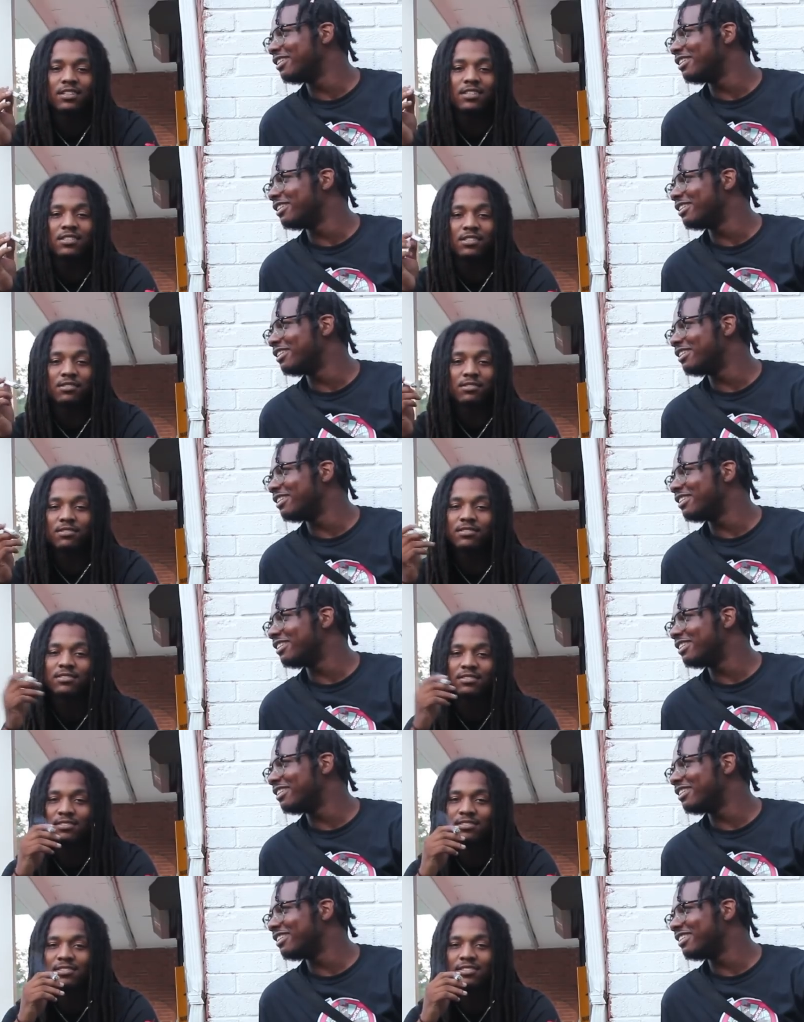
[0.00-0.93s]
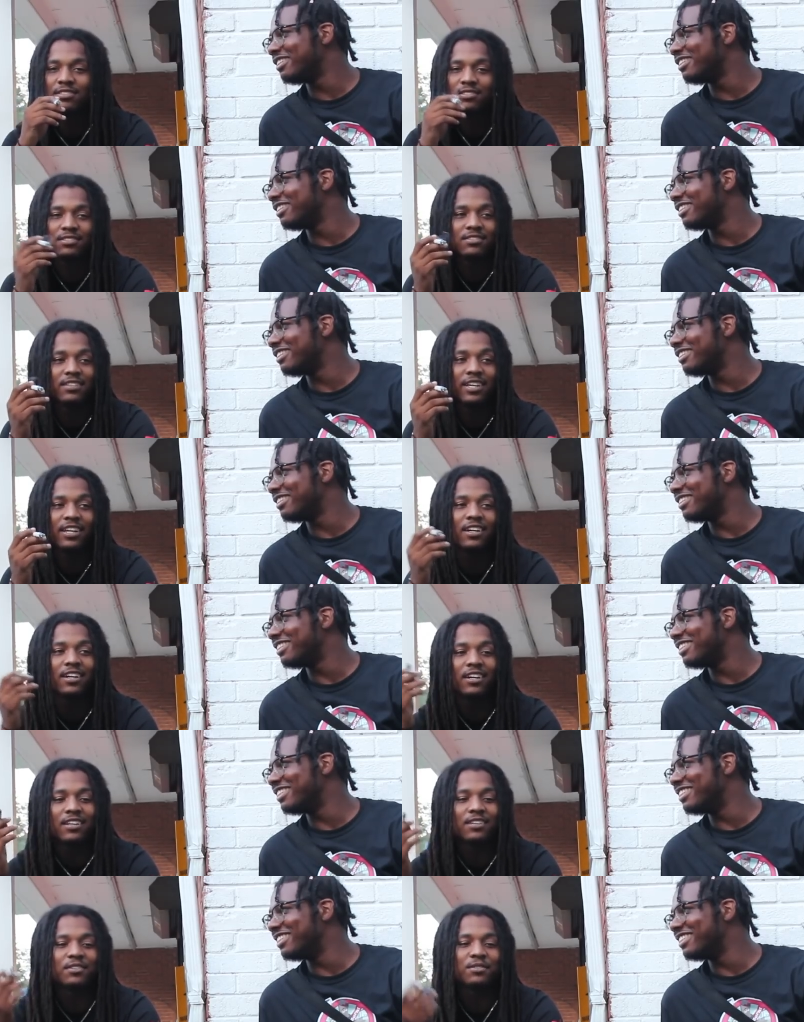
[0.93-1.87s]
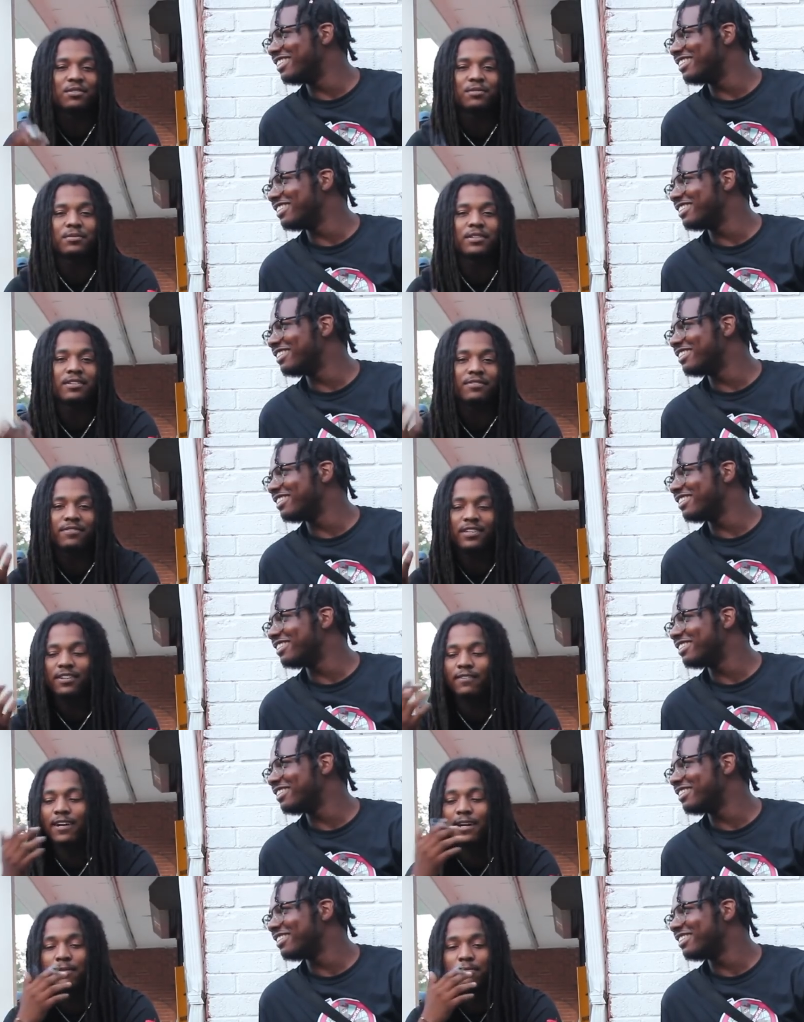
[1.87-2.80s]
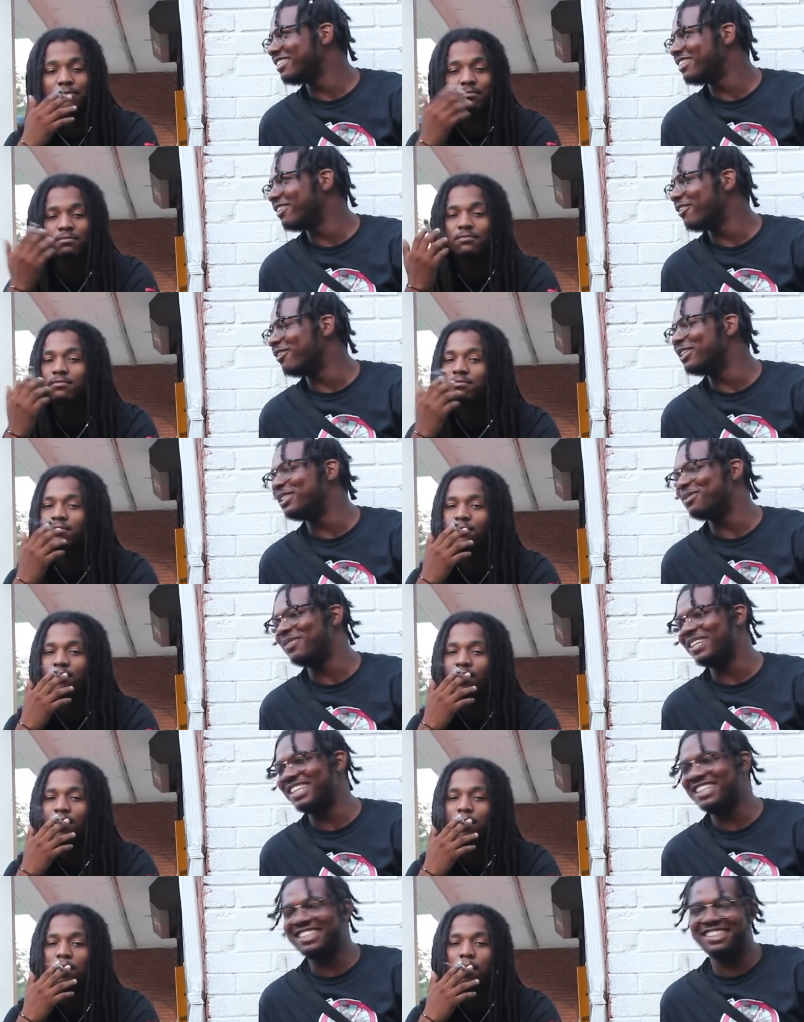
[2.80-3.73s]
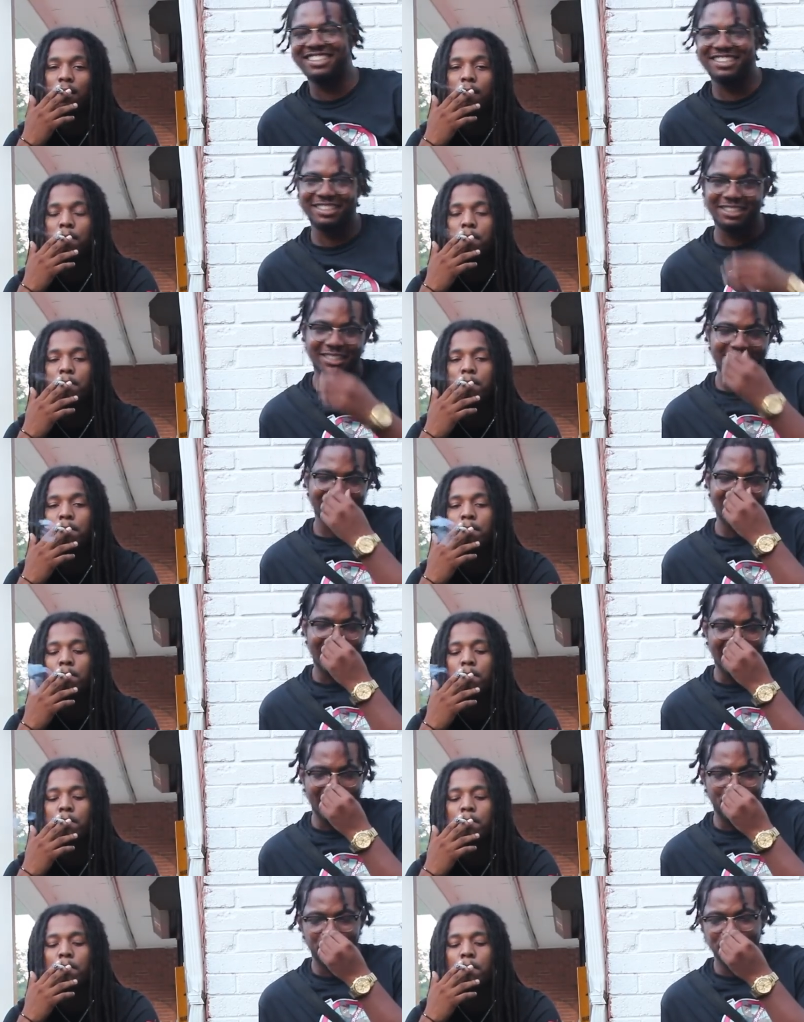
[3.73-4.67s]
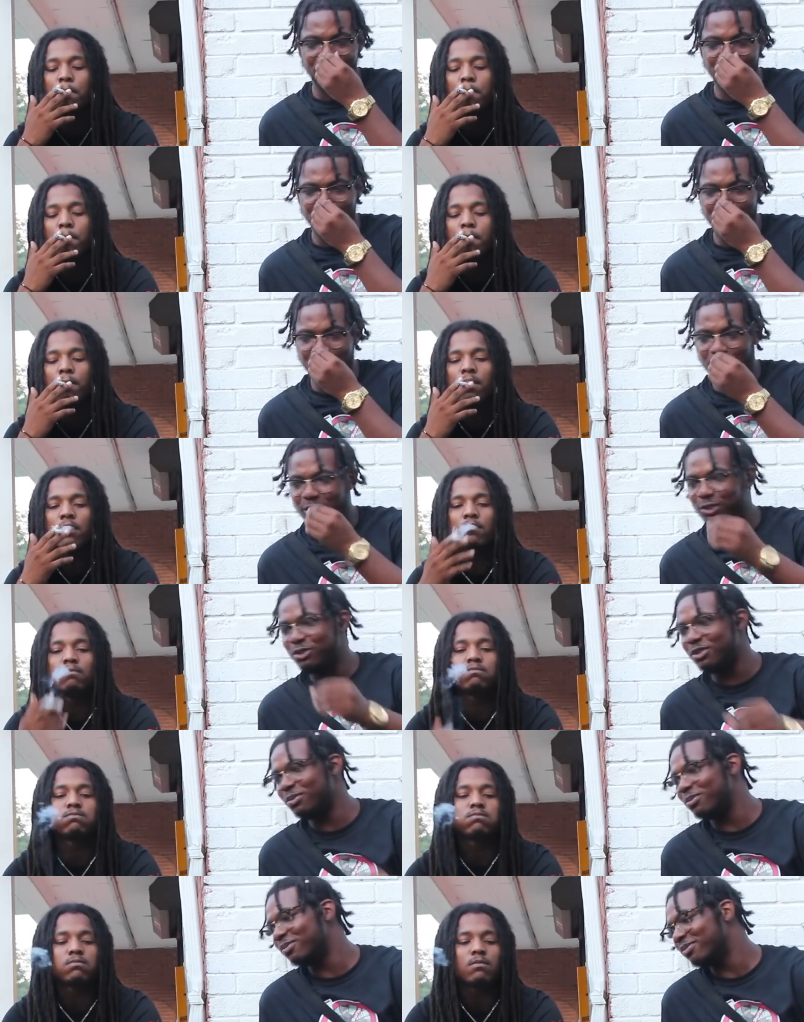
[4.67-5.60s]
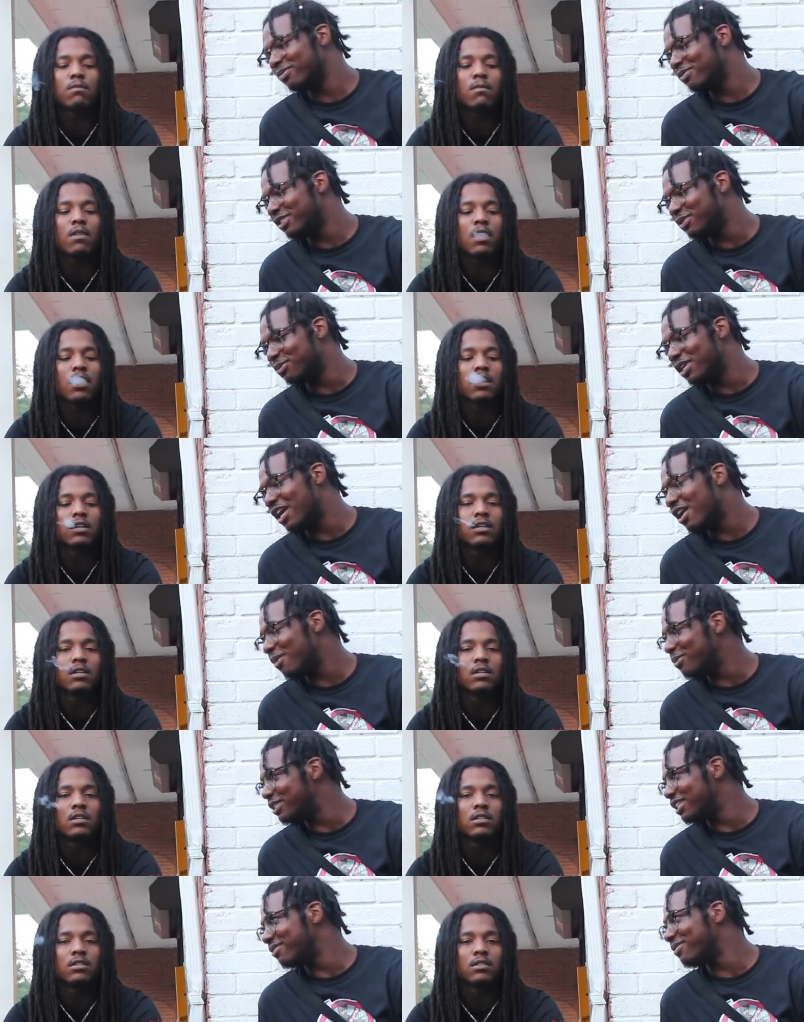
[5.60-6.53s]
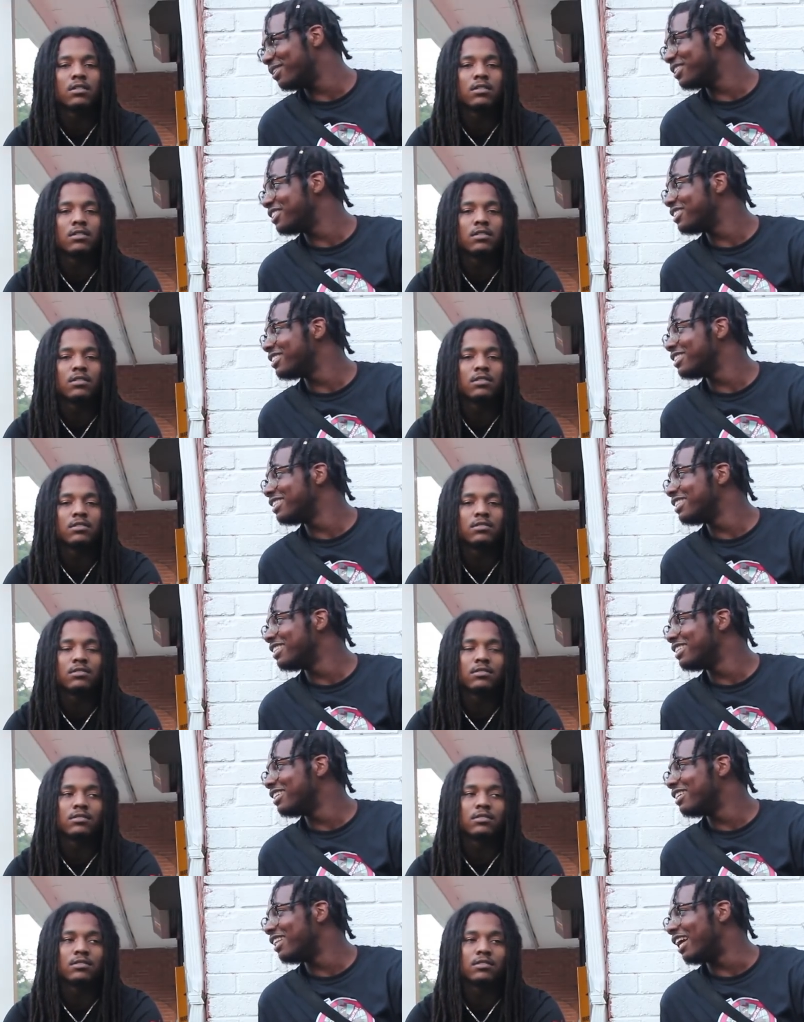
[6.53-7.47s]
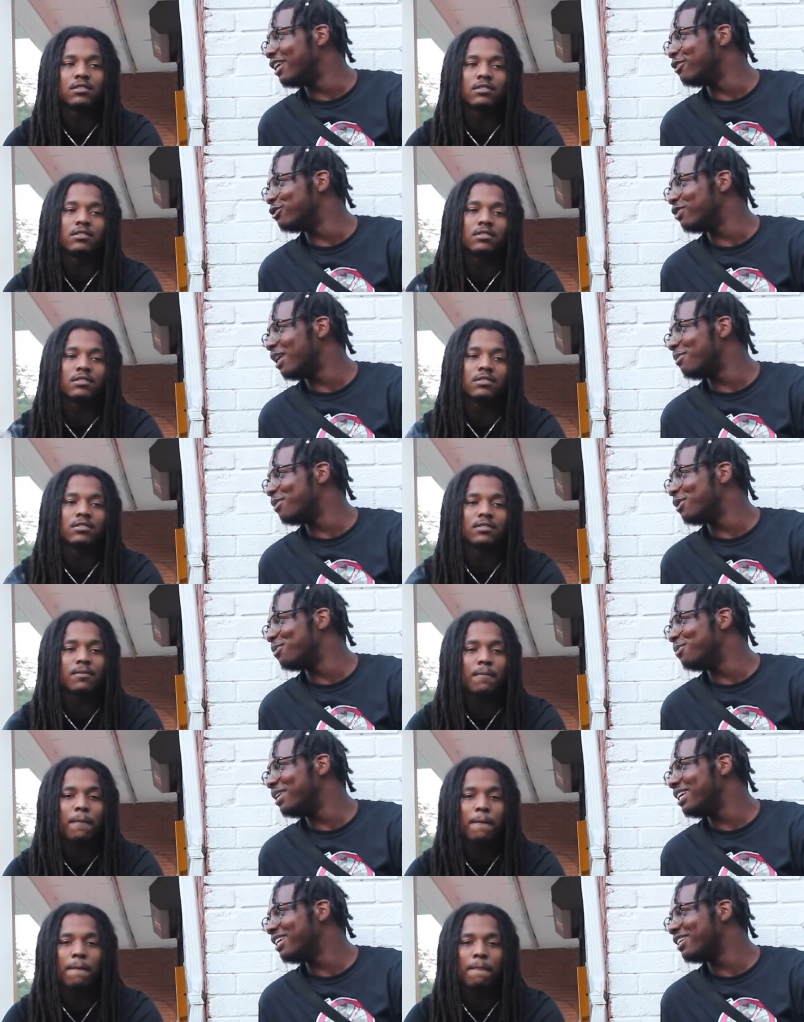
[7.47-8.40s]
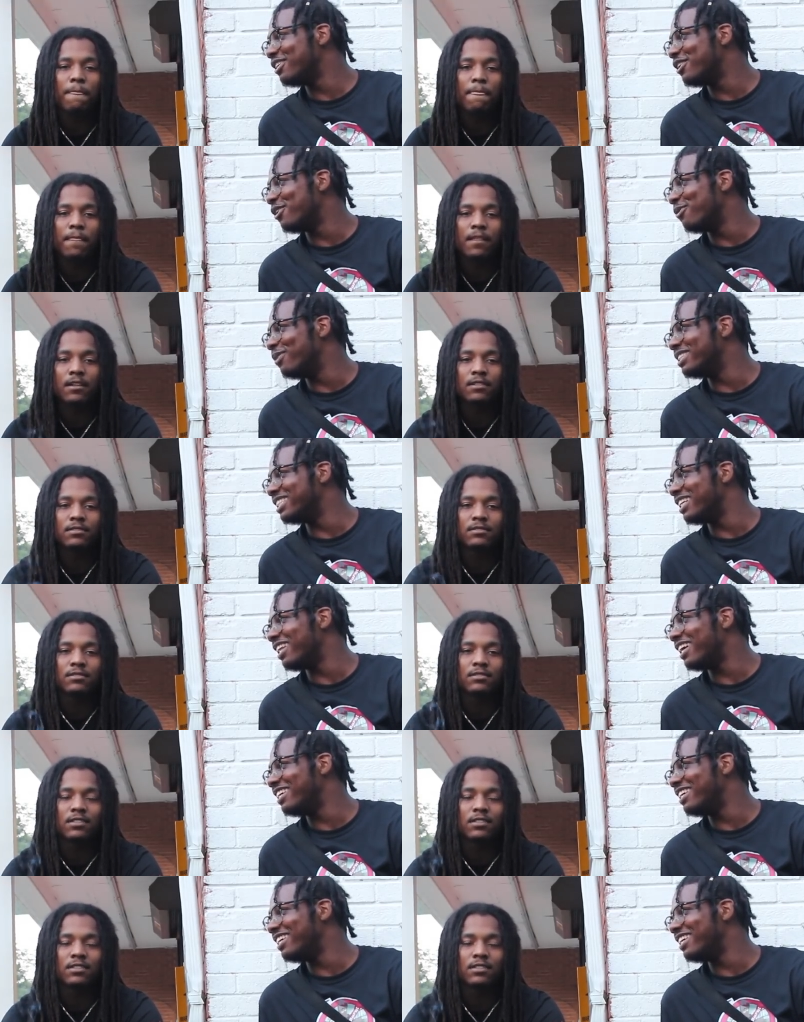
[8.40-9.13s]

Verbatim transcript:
Speaker 1: I just they cut it on with fake rap.
Speaker 2: Respect. Okay. And was you was you some some garbage at first? Like you was rapping on beat, or was it